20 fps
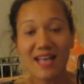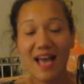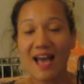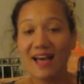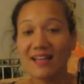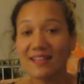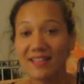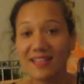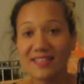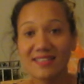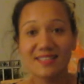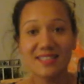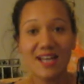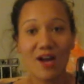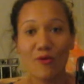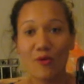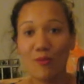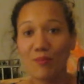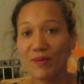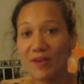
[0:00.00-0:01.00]
At least I
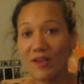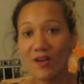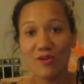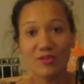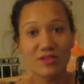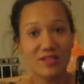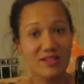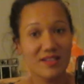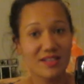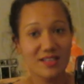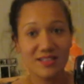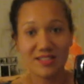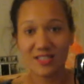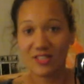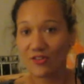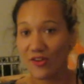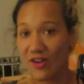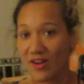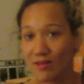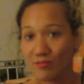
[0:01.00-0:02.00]
will be on
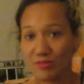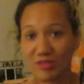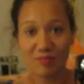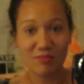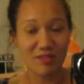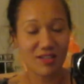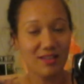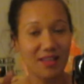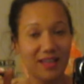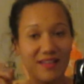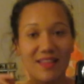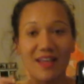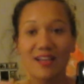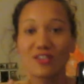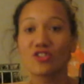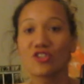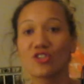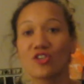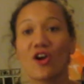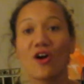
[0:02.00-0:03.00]
Instagram, something like that,
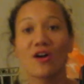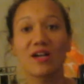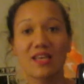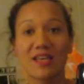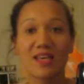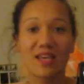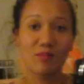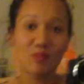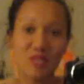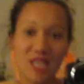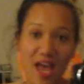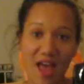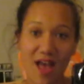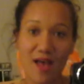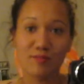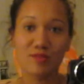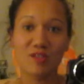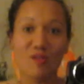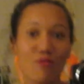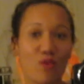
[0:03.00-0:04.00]
so y'all can keep
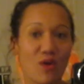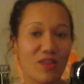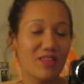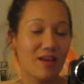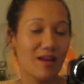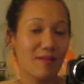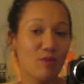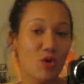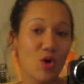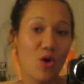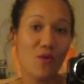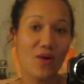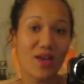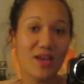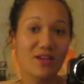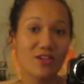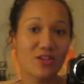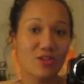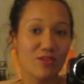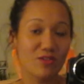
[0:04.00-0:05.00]
tabs of what I'm
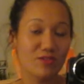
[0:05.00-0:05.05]
gonna